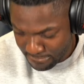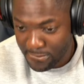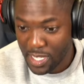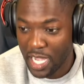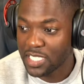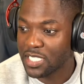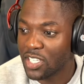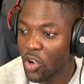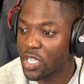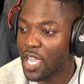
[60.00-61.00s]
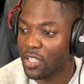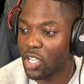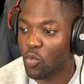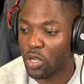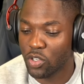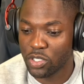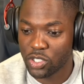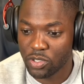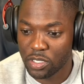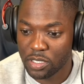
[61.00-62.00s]
I just know he out there wandering the
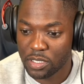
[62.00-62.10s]
streets.